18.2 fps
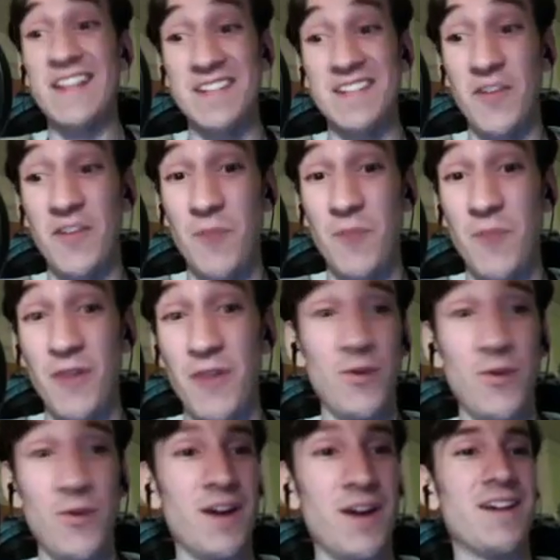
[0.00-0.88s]
stuff, by
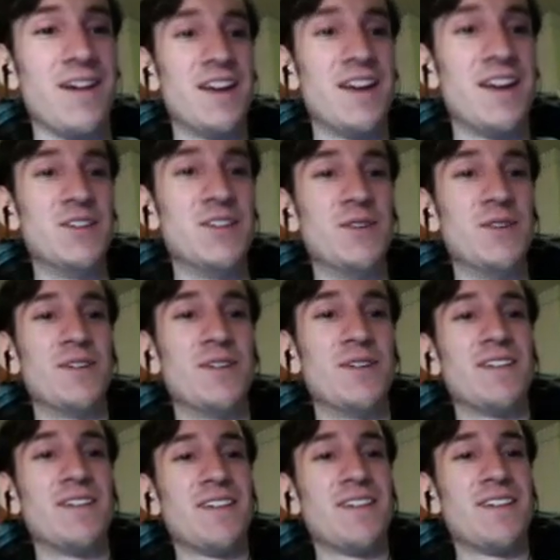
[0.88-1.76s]
the way. I do.
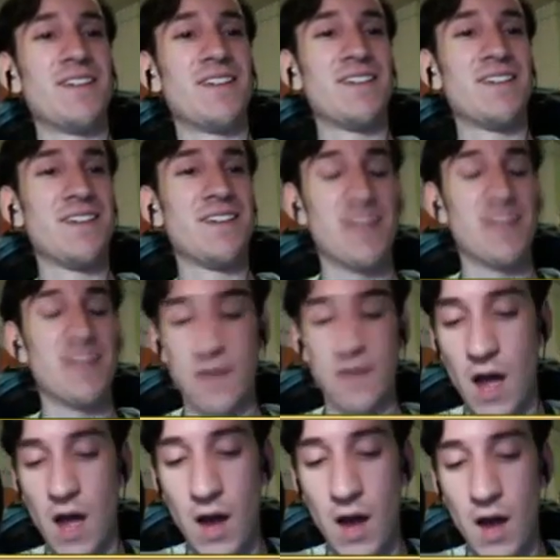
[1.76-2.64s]

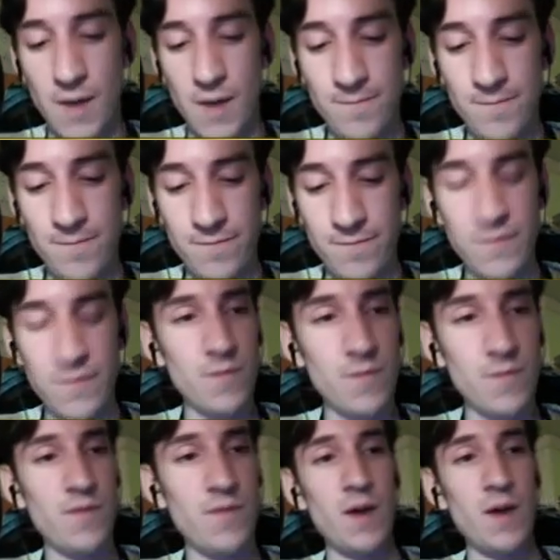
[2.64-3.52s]

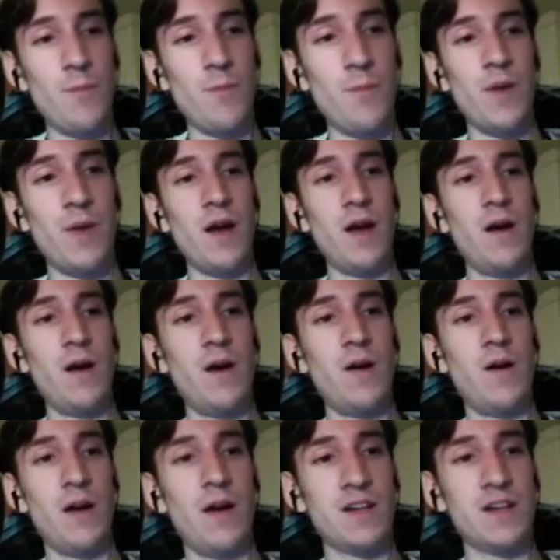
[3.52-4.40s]
Vampire
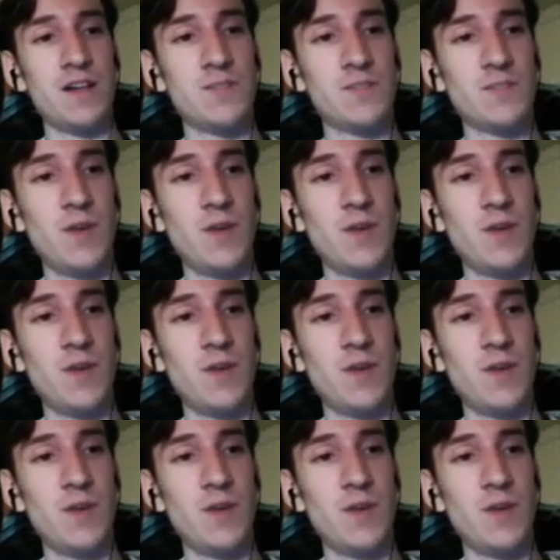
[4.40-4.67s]
Hex